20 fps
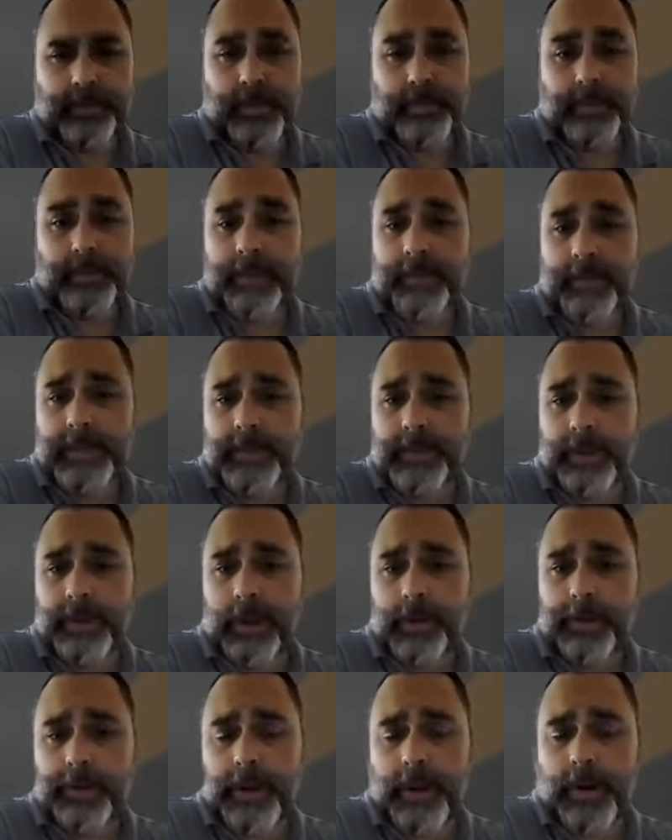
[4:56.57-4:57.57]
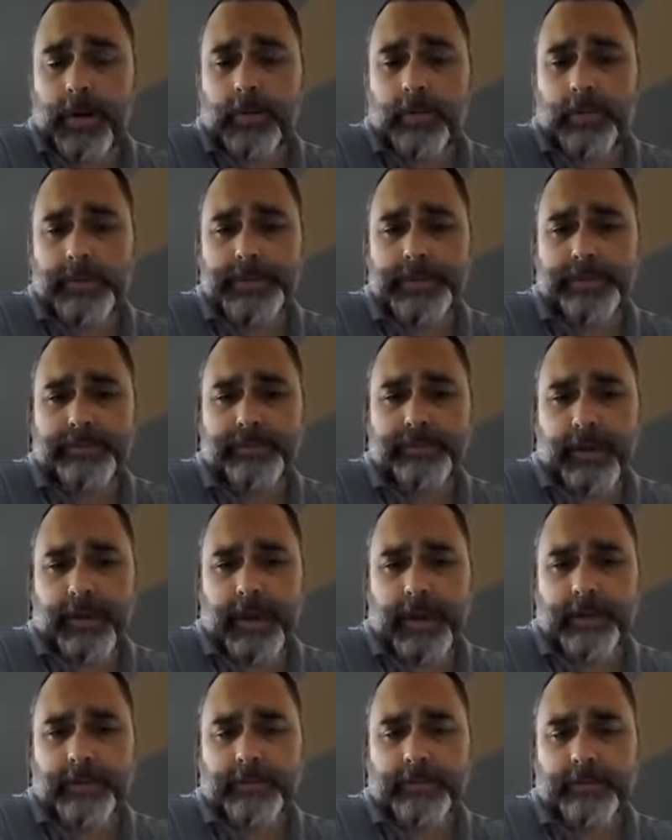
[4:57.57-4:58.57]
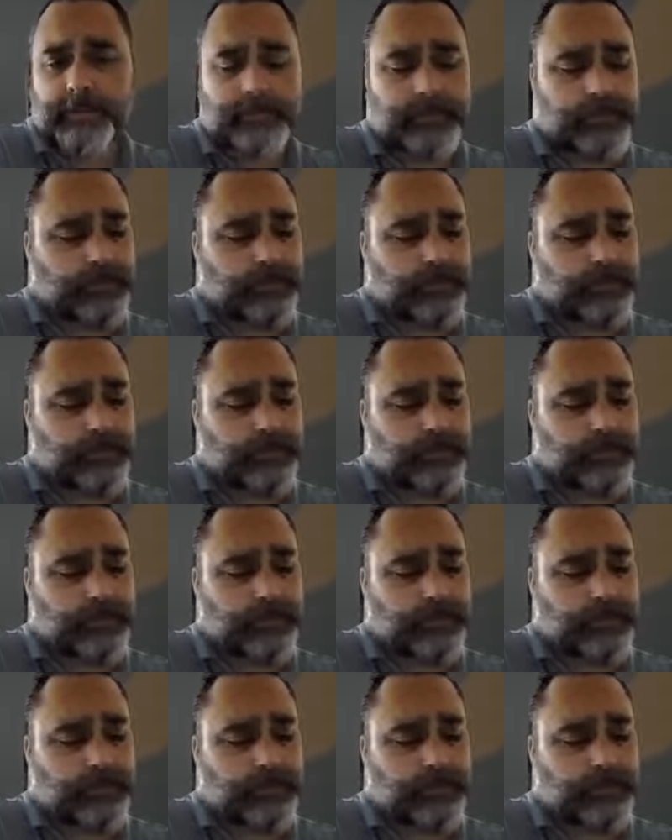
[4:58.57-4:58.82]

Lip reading: Maybe you don't know, which is fine.